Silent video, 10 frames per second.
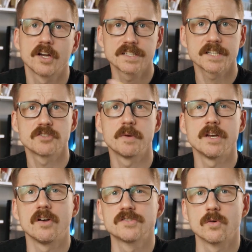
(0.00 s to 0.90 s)
Architecture might
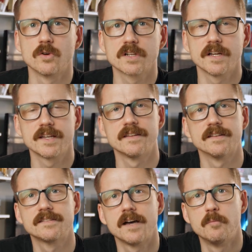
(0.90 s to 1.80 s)
also work like
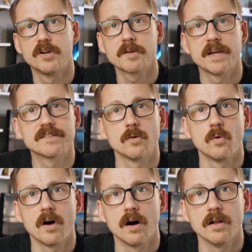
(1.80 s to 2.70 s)
this a brick makes a
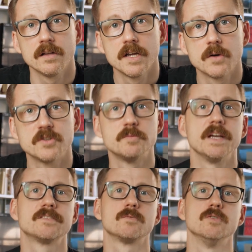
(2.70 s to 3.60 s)
wall, which
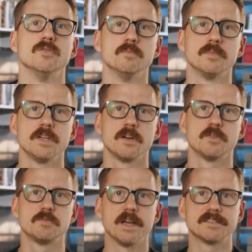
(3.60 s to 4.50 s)
makes a room,
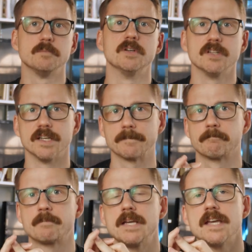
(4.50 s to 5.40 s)
which makes a building.
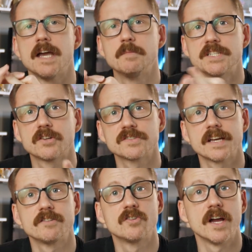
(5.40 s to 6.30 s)
And materials
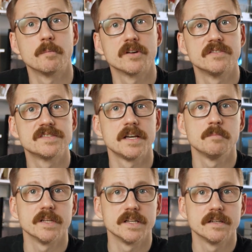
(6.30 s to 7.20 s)
have a grammar of
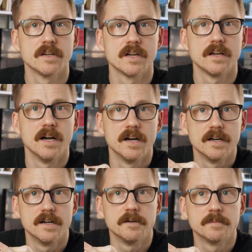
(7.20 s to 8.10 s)
assembly,
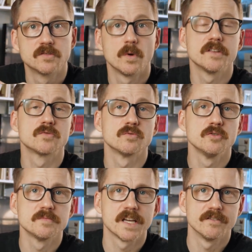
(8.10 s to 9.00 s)
um, as well as
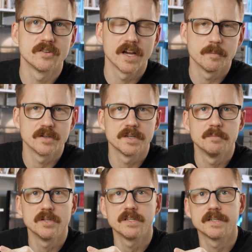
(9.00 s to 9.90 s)
rooms have a grammar in a
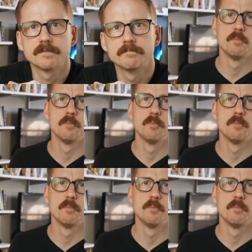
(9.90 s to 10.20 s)
building.